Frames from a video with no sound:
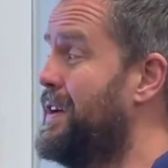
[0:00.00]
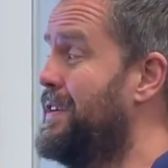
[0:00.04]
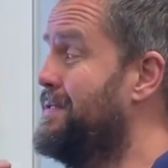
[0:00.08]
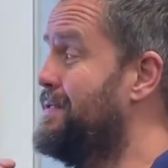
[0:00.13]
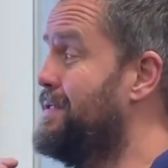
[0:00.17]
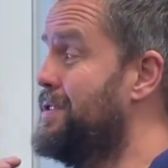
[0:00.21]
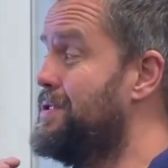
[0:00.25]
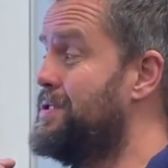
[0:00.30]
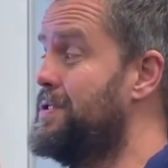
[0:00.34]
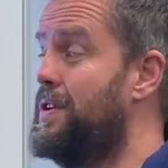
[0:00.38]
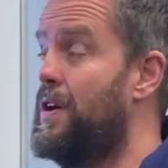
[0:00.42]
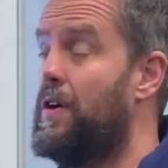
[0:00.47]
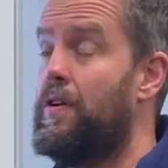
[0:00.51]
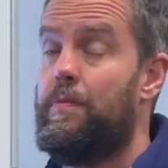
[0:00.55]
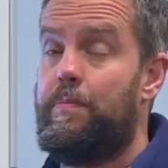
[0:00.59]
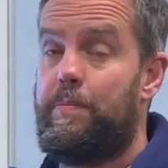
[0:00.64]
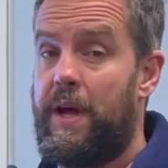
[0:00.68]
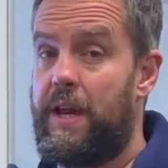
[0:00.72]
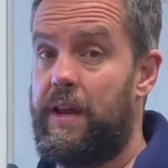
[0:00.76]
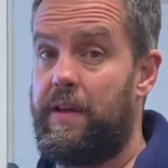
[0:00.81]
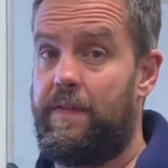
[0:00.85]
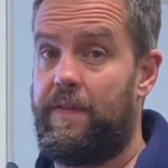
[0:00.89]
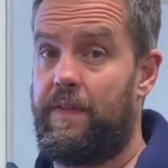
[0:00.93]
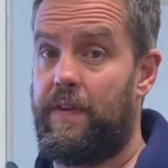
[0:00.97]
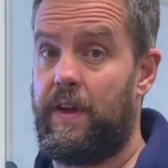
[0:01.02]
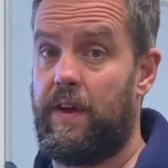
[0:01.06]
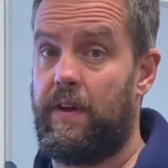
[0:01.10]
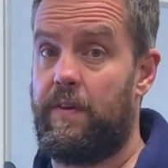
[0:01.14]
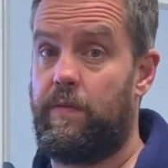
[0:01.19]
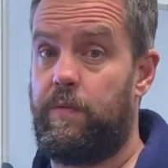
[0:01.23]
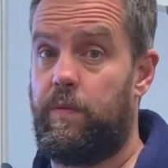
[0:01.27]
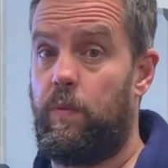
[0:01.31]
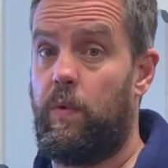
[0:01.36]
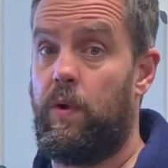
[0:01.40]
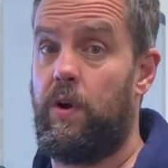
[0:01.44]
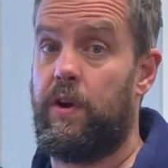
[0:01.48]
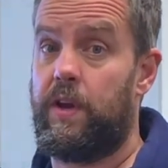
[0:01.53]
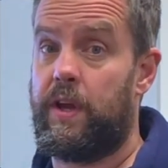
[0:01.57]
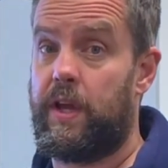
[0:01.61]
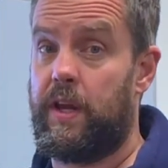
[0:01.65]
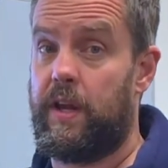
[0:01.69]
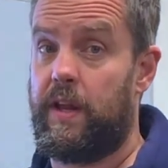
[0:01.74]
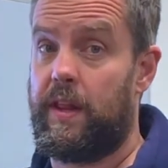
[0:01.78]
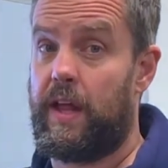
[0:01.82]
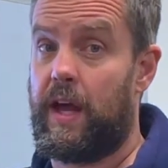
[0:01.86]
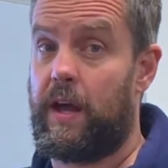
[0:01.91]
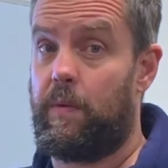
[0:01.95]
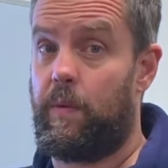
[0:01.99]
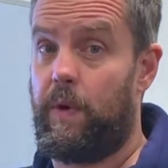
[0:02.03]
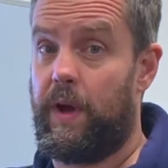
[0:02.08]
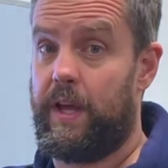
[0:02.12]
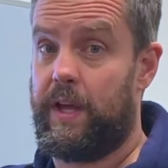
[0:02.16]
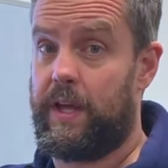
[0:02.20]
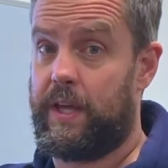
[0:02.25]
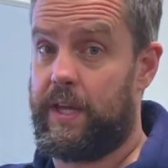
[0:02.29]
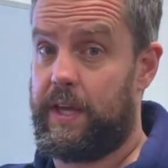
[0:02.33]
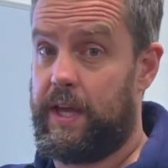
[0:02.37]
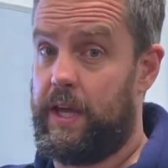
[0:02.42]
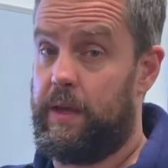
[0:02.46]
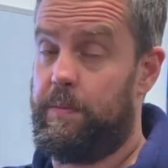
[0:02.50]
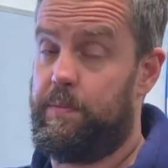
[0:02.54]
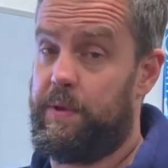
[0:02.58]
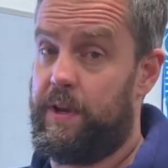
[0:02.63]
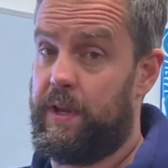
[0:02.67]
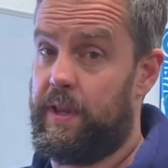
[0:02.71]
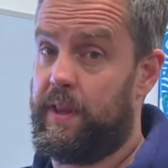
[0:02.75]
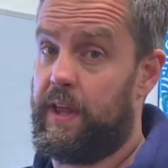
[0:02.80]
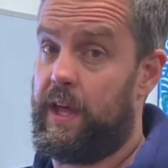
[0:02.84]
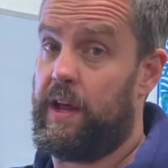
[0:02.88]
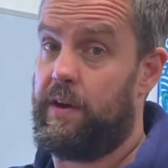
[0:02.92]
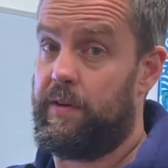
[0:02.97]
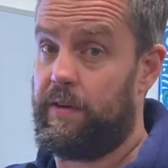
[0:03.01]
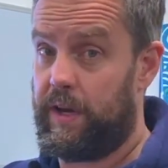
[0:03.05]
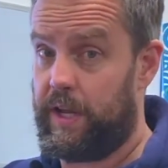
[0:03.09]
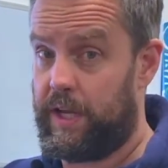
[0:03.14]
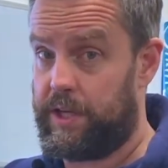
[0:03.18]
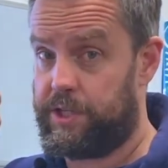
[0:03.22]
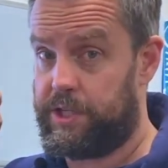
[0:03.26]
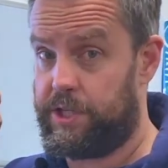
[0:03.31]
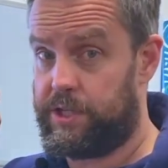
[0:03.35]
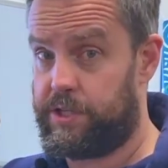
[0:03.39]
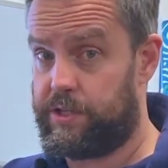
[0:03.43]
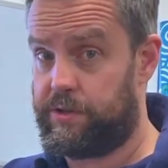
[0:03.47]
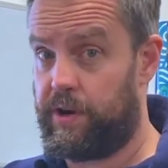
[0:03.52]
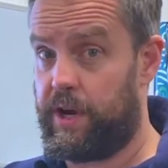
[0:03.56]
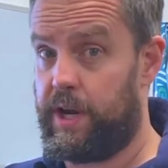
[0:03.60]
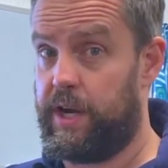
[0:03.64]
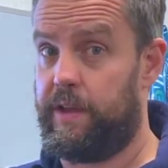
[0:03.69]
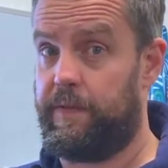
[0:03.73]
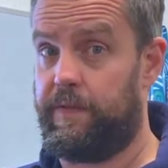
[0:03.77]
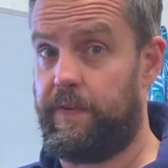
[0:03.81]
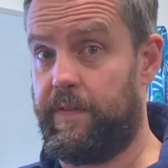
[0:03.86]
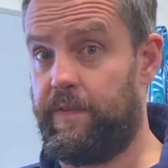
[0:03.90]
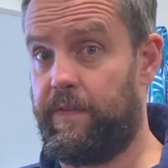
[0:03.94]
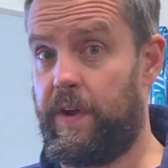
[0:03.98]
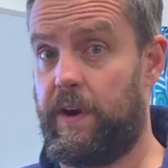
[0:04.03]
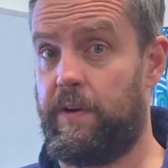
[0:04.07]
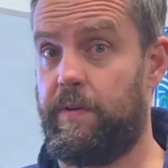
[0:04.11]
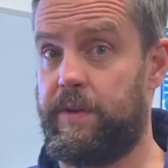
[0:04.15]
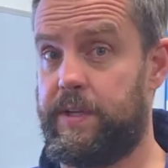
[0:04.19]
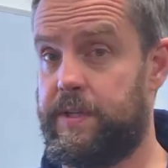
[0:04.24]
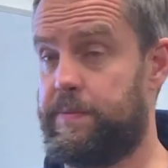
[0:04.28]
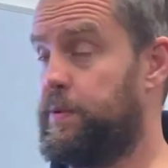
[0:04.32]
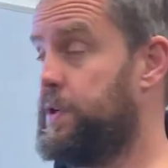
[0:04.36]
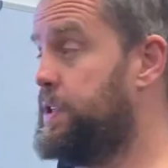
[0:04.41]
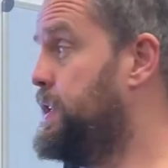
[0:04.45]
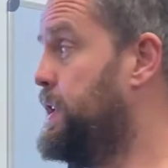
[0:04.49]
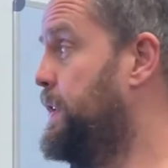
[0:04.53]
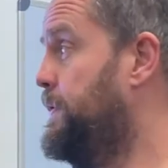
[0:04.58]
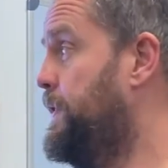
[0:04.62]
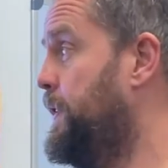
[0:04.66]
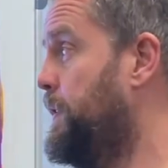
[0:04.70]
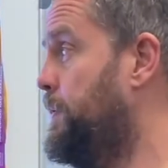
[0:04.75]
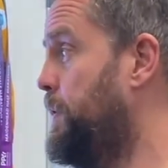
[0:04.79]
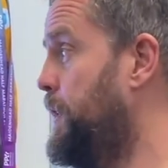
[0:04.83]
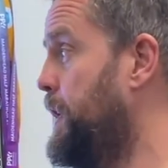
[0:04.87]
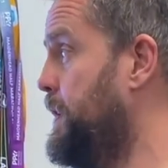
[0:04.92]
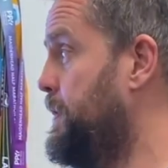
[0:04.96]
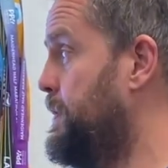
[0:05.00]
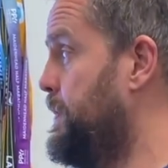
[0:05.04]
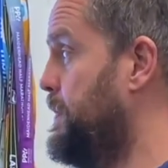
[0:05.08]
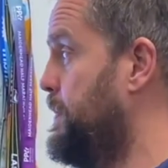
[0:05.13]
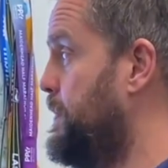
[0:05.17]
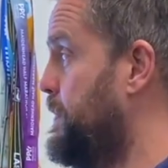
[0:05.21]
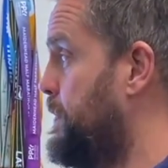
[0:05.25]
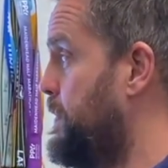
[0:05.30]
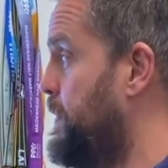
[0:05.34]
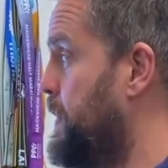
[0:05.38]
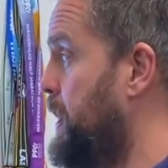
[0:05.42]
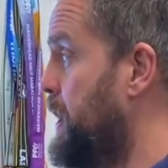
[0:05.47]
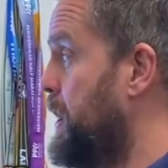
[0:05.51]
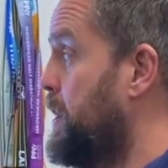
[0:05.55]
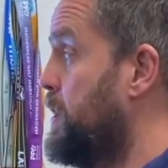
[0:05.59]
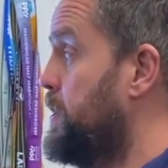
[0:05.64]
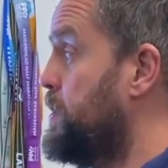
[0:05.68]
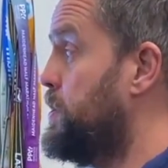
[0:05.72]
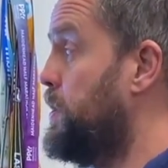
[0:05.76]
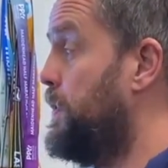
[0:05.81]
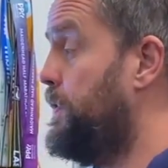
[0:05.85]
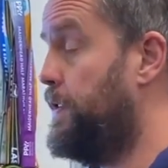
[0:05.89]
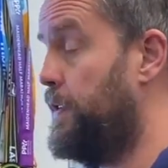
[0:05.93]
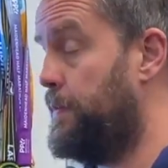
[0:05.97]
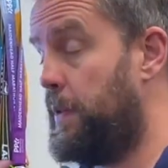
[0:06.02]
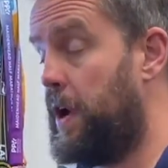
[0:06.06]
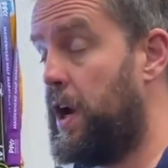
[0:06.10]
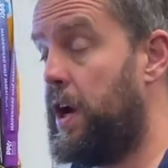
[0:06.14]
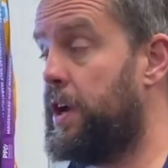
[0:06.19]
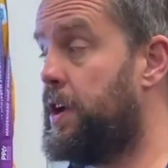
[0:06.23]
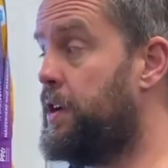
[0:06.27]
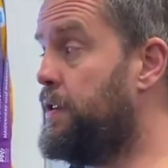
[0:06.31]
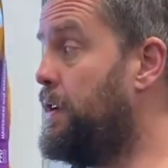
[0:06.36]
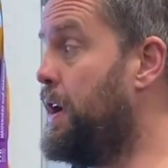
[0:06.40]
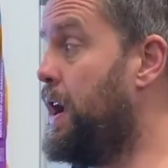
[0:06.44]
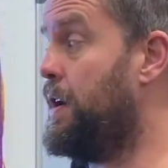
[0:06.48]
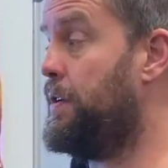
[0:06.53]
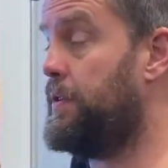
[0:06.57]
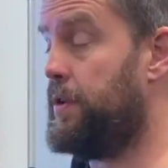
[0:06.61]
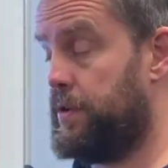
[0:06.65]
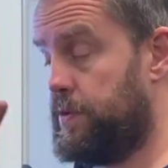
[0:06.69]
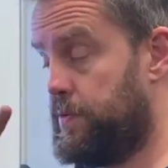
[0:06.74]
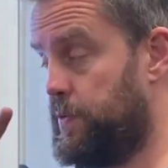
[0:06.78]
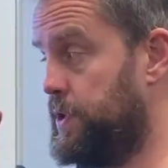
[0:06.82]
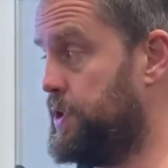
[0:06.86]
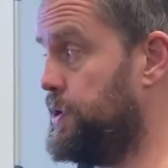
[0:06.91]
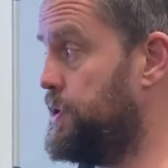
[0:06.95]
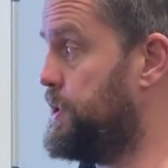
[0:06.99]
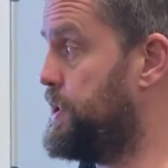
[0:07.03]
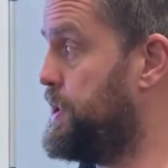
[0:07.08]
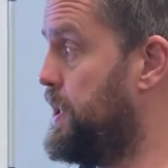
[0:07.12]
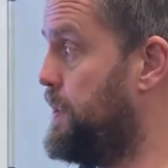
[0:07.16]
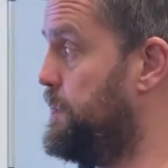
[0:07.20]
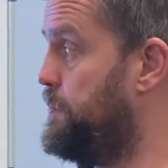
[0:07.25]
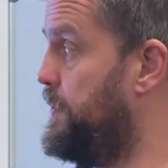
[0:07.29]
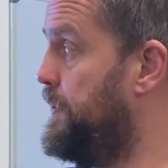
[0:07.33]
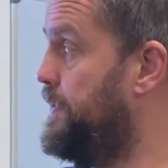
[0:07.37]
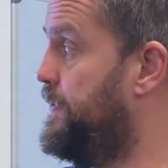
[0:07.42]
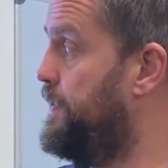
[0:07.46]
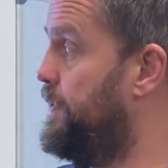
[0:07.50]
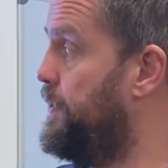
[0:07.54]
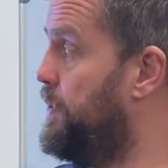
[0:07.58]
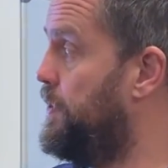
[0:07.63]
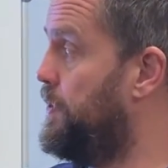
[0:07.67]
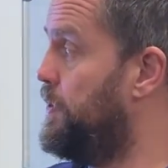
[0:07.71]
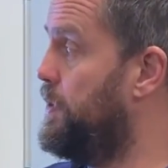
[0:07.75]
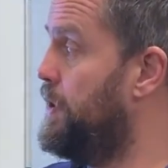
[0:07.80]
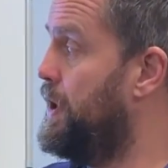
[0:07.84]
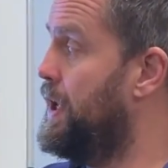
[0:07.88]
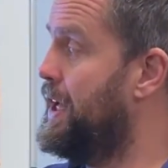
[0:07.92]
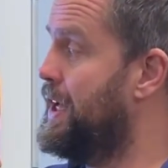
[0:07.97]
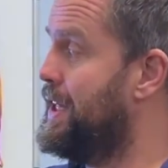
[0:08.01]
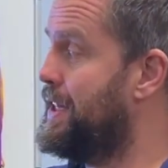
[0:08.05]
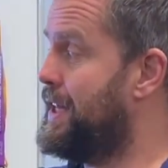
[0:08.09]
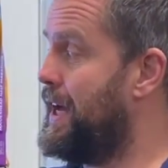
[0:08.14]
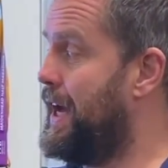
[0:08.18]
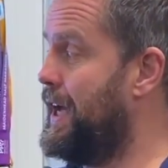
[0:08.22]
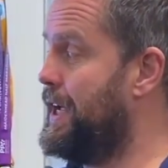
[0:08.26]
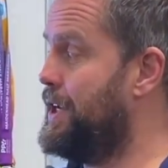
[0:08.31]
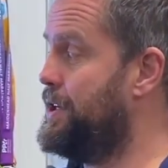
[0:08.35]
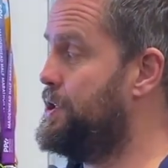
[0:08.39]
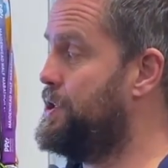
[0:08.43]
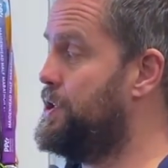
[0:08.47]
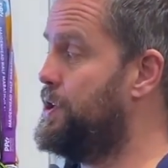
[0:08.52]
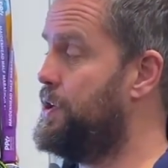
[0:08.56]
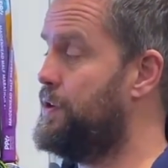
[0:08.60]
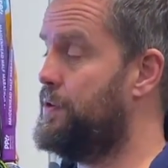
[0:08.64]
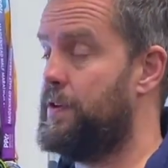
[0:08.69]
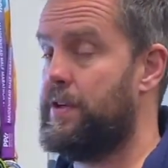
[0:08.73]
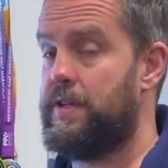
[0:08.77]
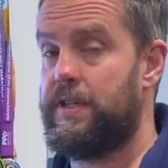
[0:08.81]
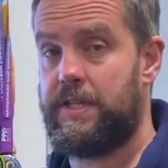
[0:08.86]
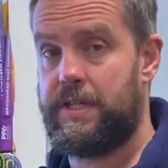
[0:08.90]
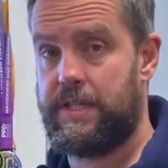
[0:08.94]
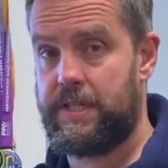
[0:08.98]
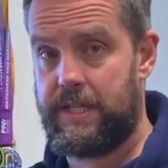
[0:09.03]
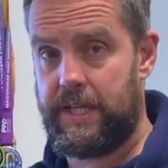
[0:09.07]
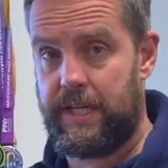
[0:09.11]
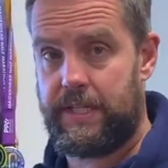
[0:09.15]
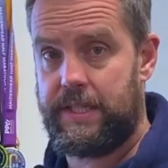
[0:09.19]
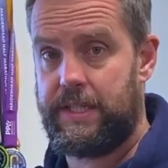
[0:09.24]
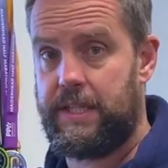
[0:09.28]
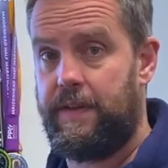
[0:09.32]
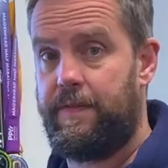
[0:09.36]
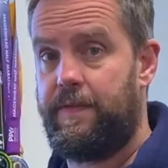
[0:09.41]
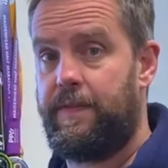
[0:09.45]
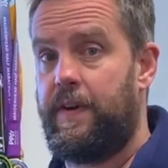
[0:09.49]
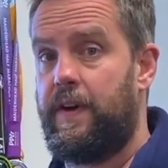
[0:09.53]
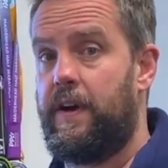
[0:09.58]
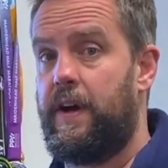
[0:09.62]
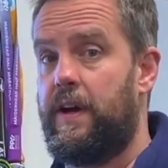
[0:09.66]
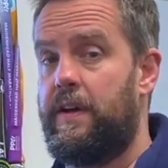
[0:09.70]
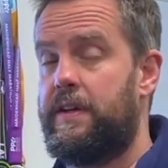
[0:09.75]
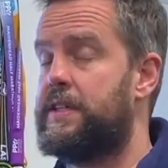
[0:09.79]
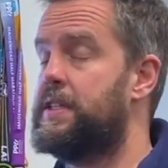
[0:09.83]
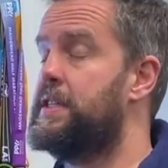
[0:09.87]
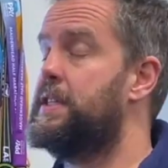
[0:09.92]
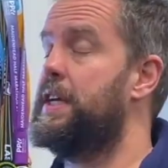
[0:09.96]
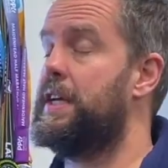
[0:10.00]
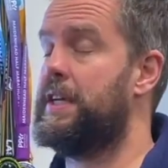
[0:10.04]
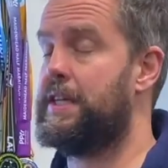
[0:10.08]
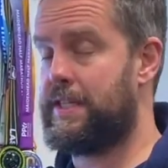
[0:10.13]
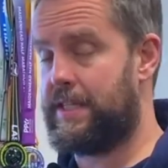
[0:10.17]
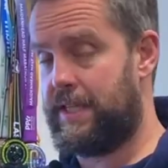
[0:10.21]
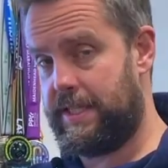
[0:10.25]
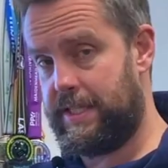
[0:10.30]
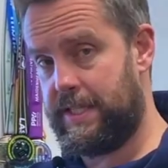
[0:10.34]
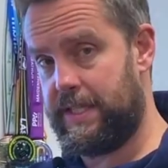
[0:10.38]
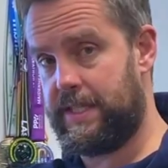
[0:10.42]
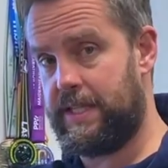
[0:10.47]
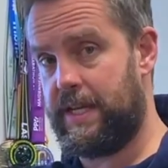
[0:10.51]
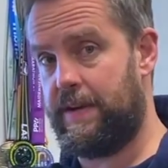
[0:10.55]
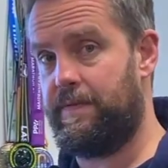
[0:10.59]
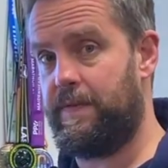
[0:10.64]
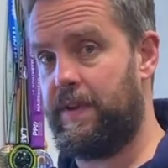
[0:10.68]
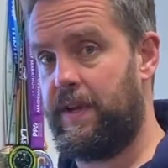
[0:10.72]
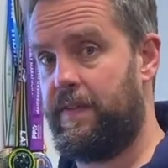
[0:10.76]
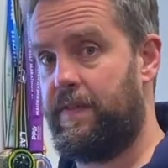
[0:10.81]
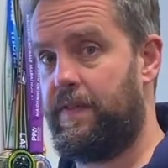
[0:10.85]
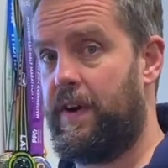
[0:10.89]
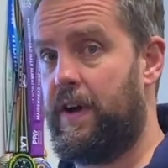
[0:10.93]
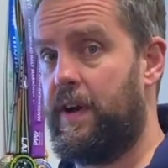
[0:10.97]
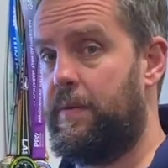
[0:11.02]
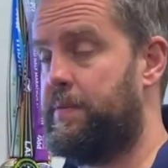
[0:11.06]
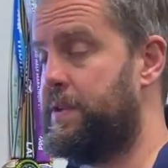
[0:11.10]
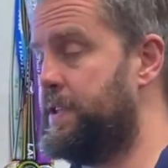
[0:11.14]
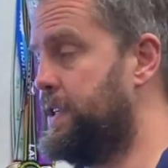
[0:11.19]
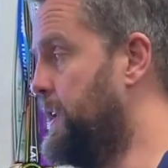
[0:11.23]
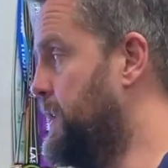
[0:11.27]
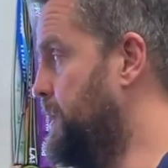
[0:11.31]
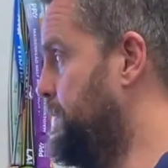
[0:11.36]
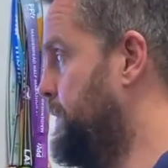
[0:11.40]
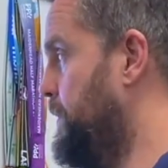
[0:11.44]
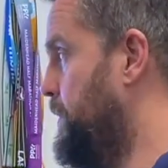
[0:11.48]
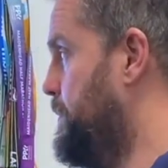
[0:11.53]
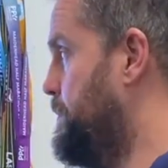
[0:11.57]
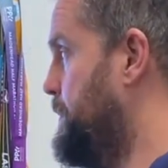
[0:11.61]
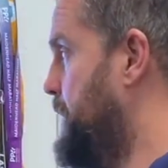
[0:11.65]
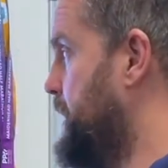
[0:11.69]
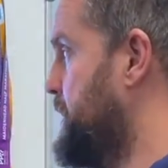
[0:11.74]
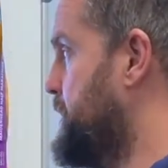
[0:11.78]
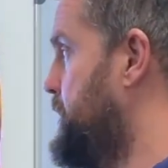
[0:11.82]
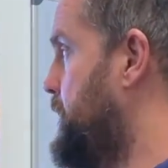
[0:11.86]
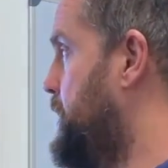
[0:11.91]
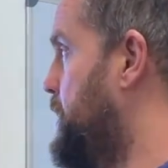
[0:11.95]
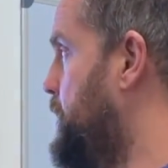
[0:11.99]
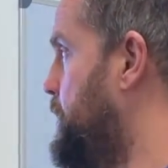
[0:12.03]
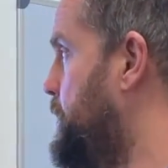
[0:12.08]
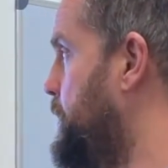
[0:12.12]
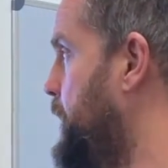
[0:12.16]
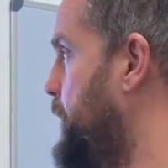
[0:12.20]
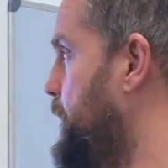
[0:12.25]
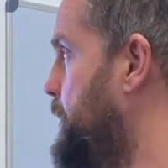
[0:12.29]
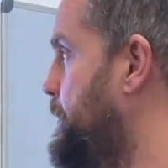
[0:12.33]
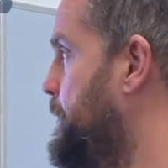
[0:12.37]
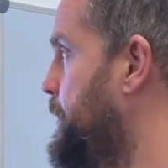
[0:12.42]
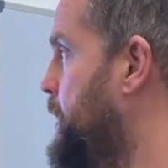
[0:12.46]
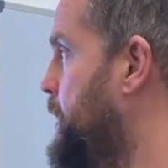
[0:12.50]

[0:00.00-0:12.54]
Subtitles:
There's no benefit of working at that weight and keeping it there unless you're training for very specific reasons. So for my crowd, as we just said before, that endurance, 60 to 75% of your max heart rate.